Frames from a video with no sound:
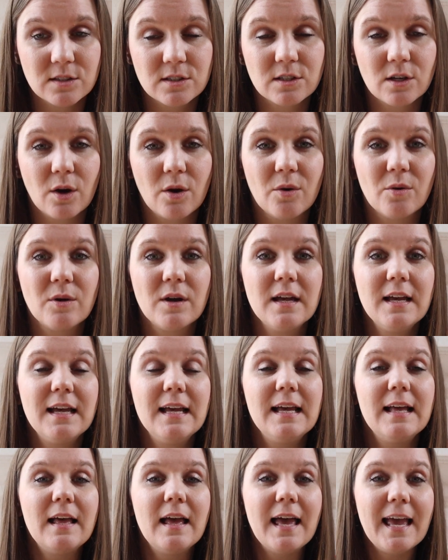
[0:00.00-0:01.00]
So
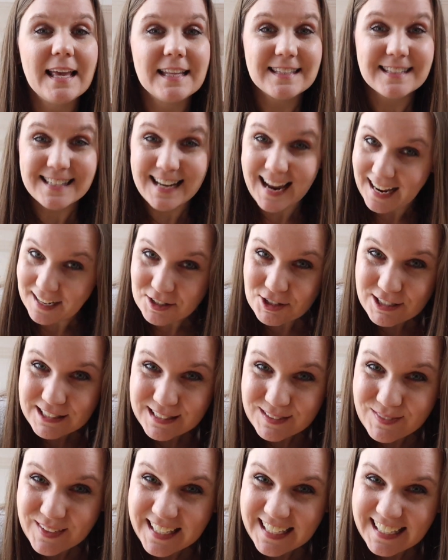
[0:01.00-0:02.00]
it's not
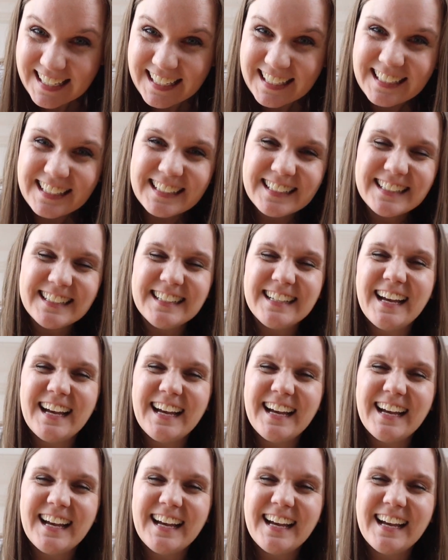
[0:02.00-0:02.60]
just me.